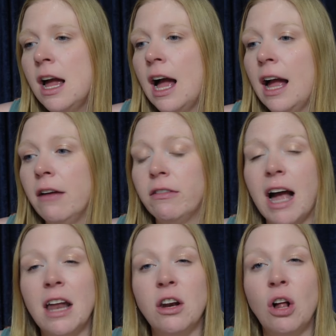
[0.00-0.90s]
I've
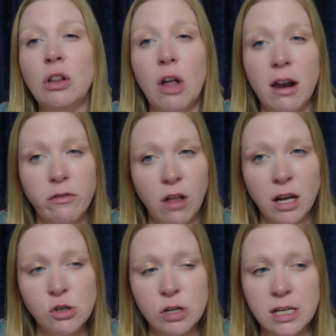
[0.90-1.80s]
gotten a lot of
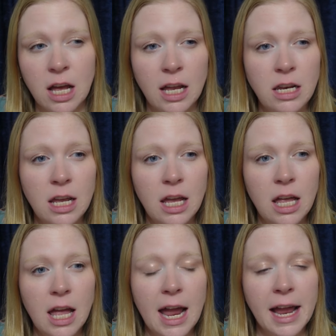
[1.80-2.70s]
laundry done,
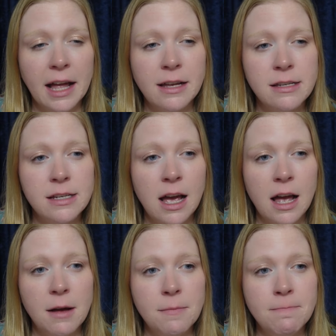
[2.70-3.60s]
and
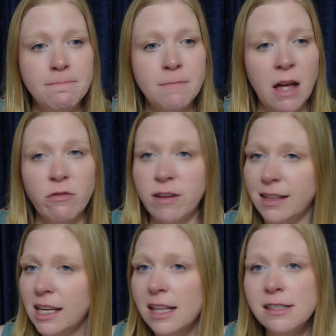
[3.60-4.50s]
um, I fed
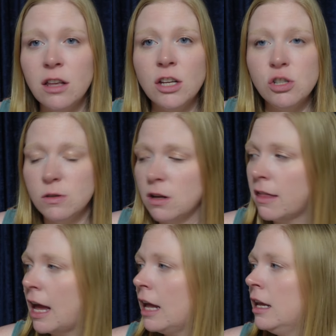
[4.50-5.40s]
the kids lunch. You saw
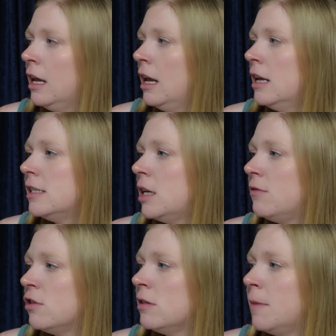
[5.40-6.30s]
that. So
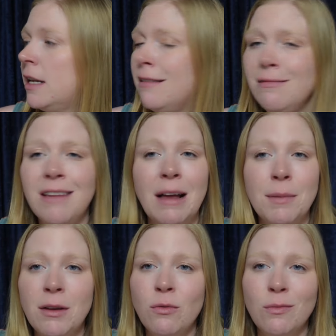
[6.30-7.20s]
just been, I've
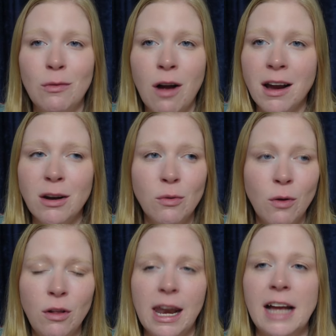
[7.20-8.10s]
been rocking and
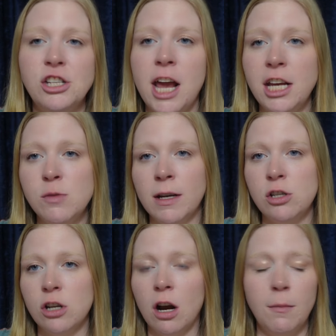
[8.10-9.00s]
rolling. I changed my
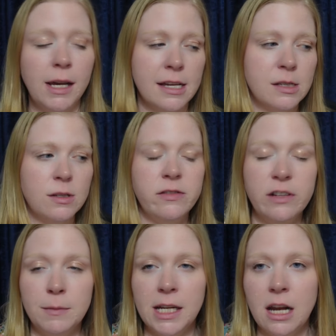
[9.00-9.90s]
shirt because I was
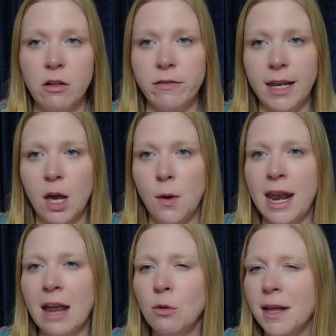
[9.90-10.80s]
filming another video, and
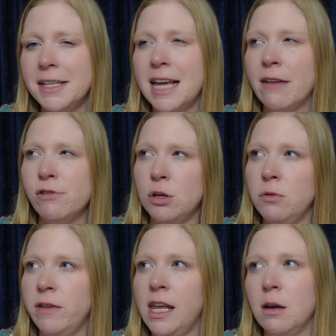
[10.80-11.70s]
I don't like to have
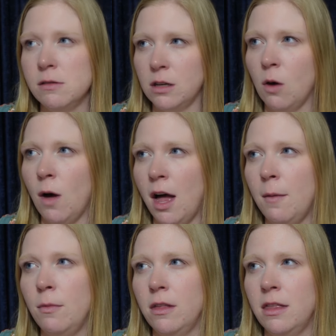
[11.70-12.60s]
two videos go
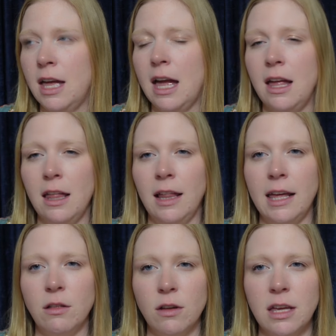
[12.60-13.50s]
up that
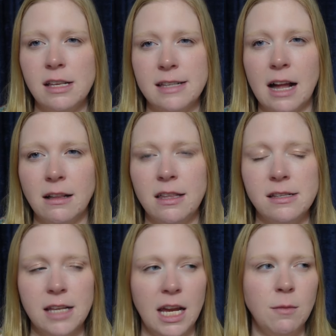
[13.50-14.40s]
like look exactly the
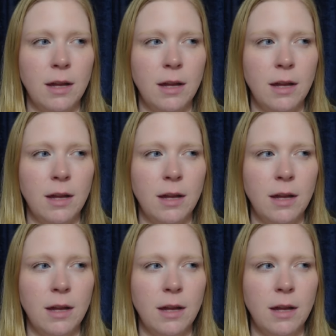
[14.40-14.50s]
same.